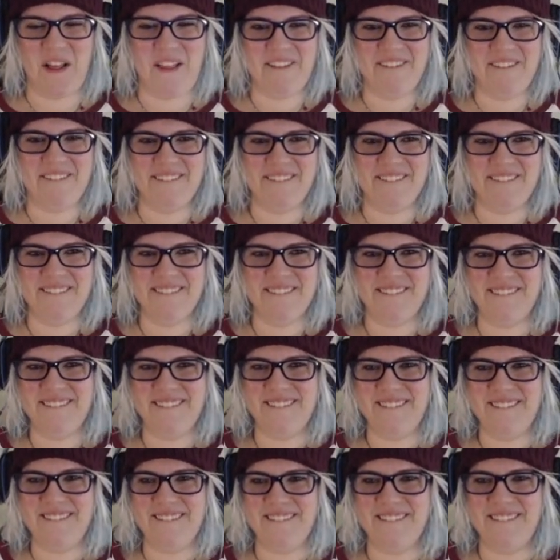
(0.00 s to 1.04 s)

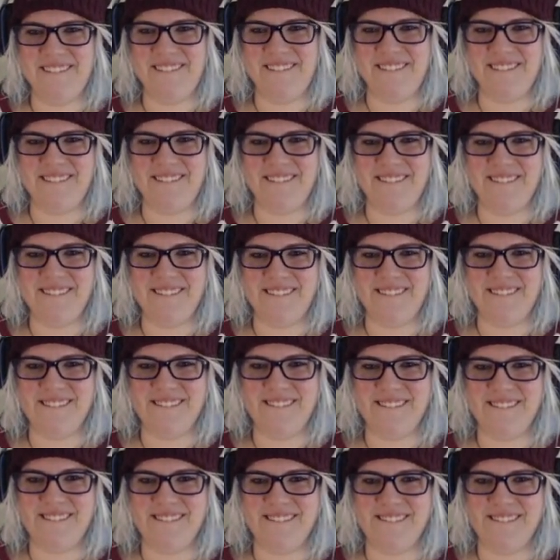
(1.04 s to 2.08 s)

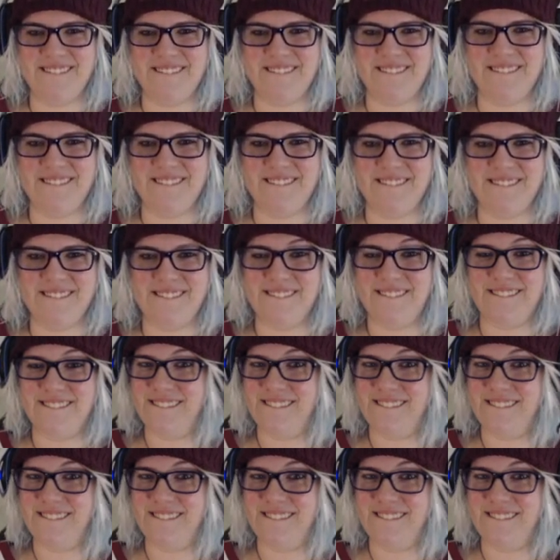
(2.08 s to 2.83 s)
[no speech]